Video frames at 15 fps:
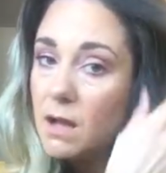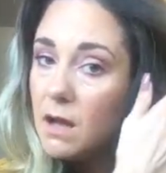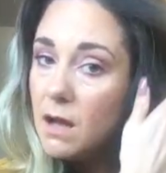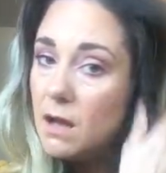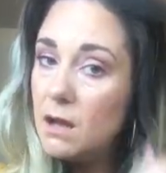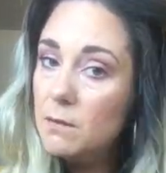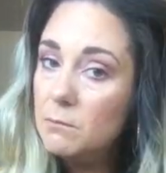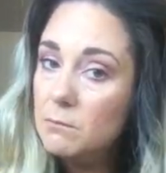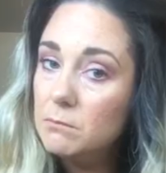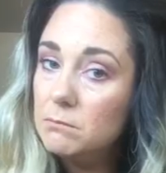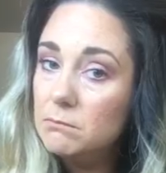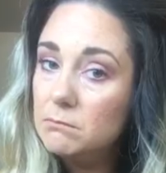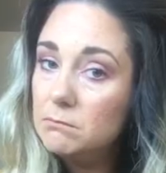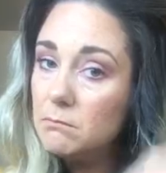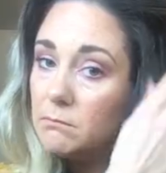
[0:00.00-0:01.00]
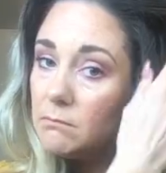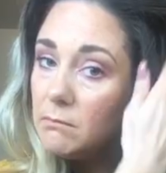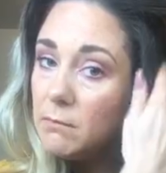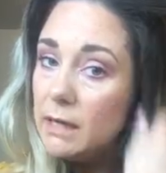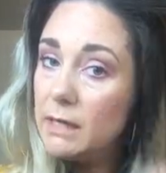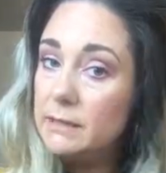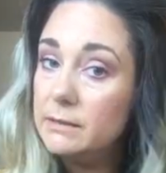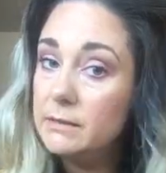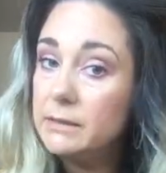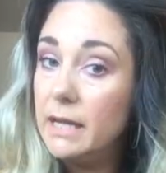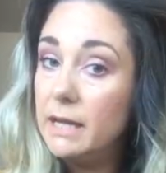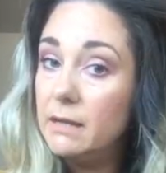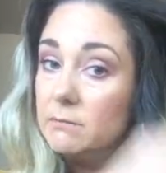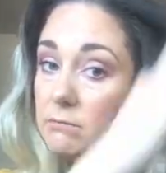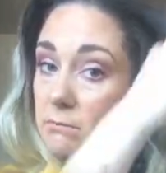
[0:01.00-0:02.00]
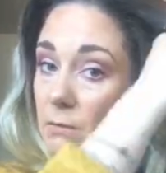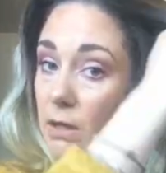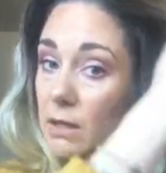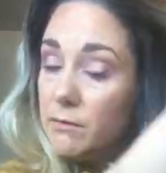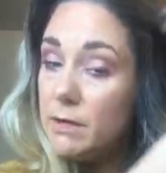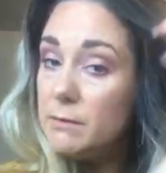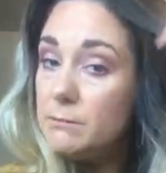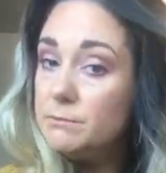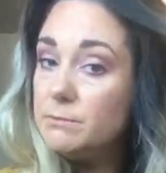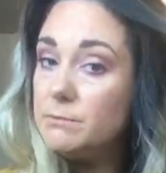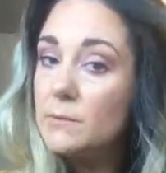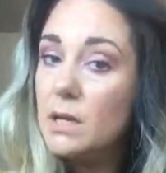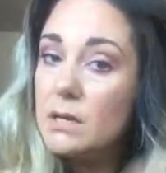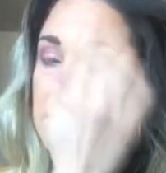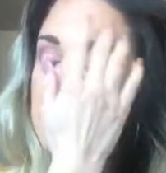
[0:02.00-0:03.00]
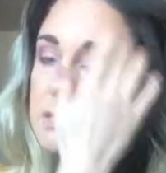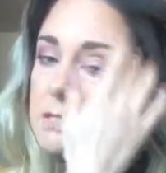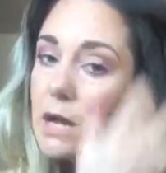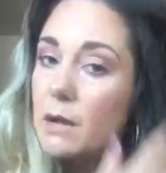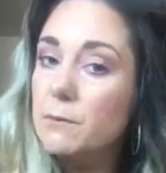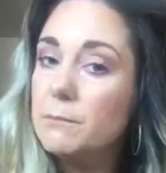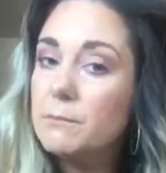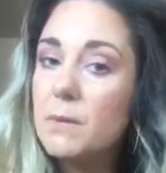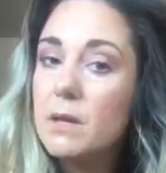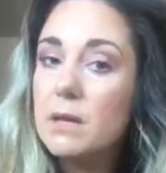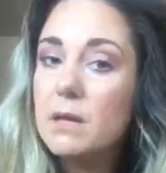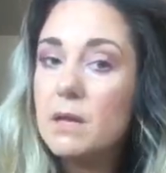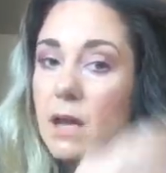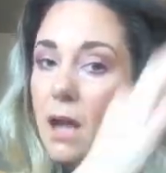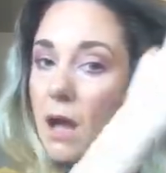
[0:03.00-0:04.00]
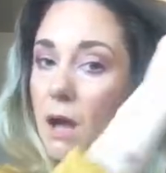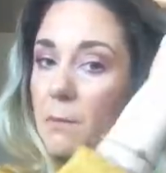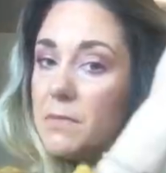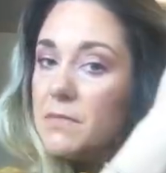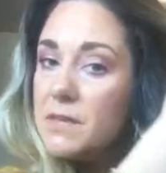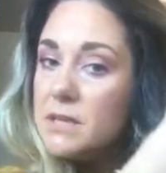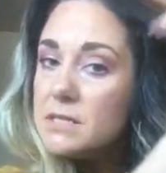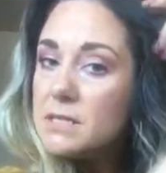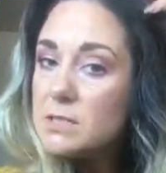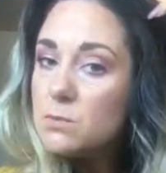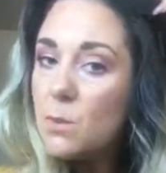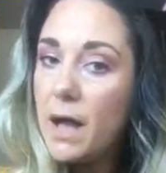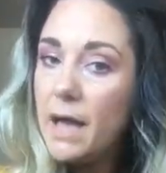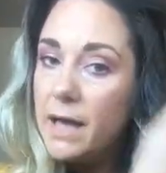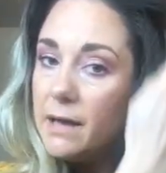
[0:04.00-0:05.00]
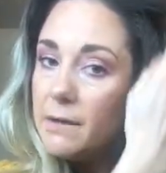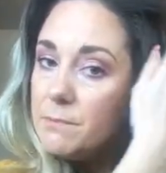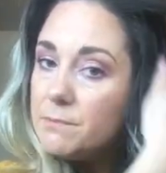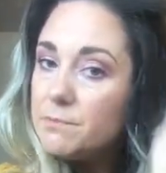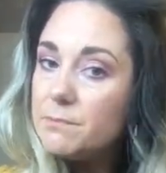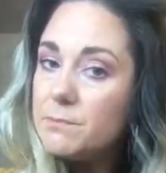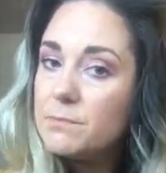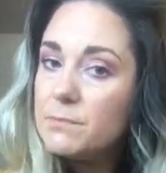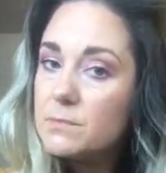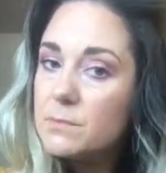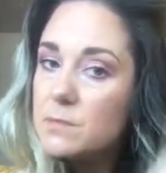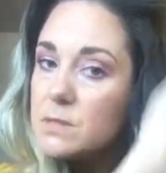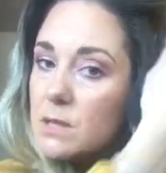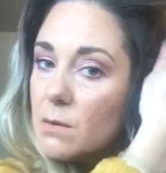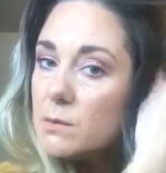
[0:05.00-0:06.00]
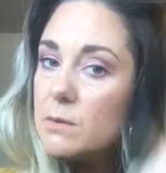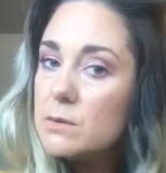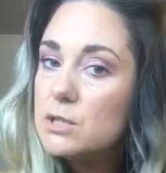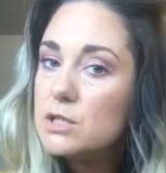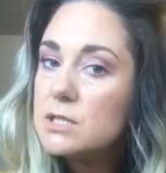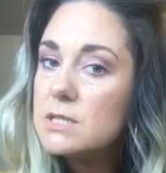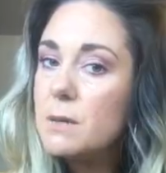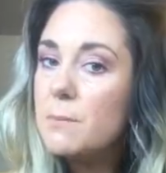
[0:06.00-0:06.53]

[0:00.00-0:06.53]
And yeah, I love it. So this is where, so just